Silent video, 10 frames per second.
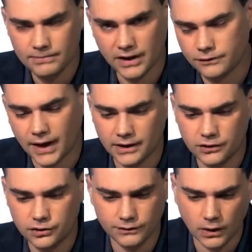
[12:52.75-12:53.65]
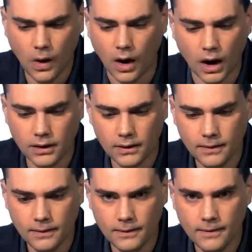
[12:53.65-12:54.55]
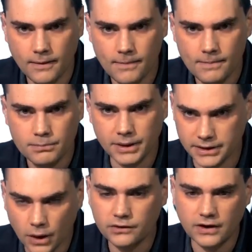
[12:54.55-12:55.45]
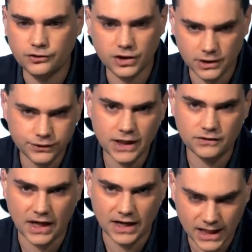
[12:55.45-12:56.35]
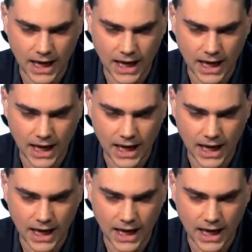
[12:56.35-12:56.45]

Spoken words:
That's a violation of the law. But notice how she conflates that.